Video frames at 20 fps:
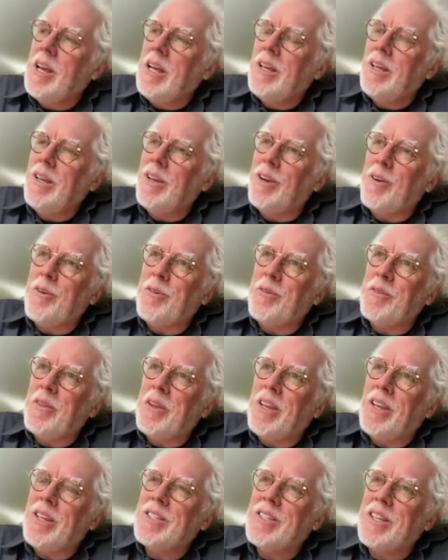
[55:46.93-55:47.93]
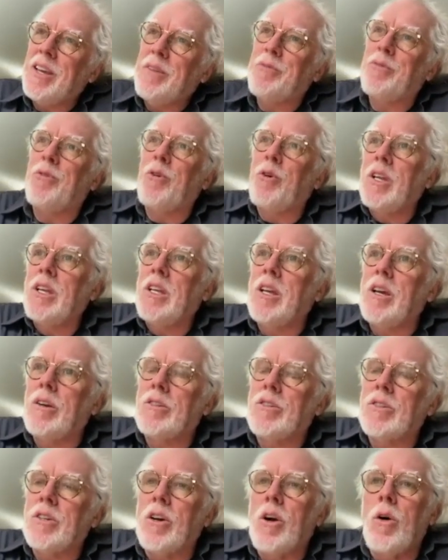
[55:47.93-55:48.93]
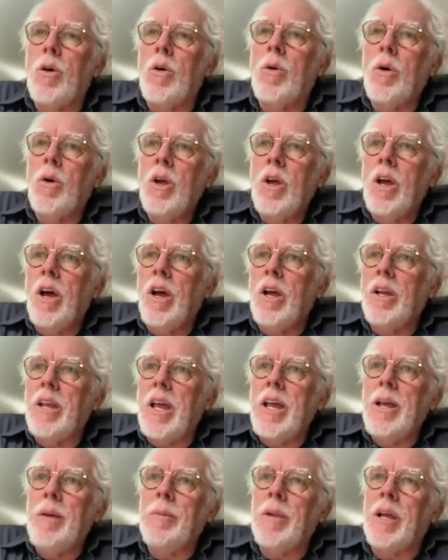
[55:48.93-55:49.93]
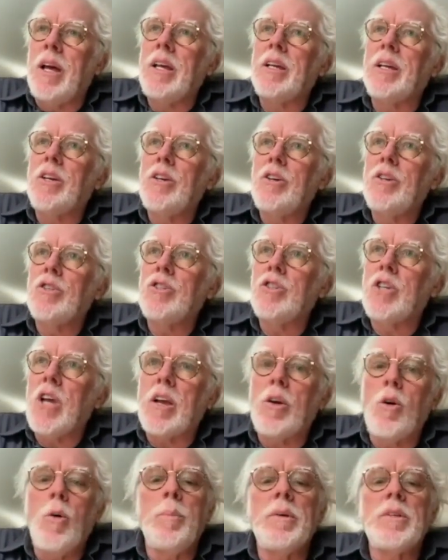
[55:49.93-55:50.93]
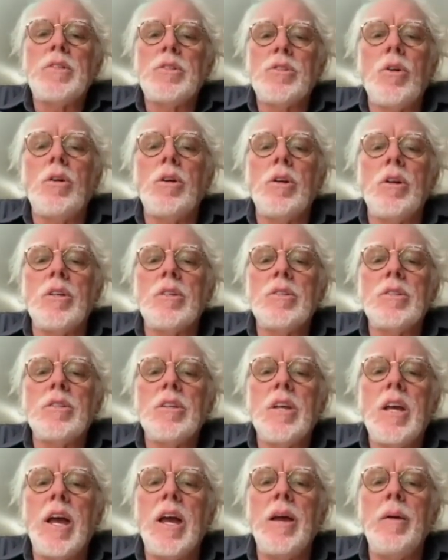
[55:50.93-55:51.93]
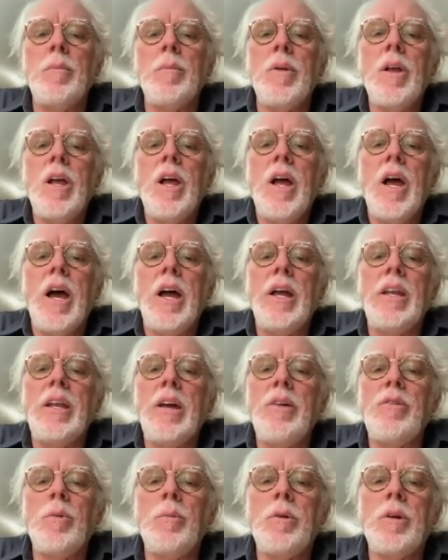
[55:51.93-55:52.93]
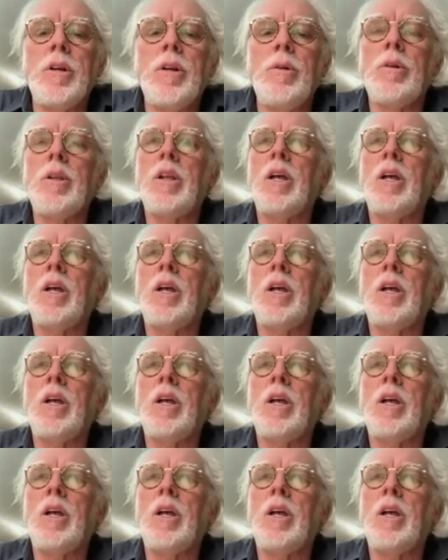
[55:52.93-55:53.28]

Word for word: You know, let's say 40 years ago, a name like Jaco Pastorius came, and everybody were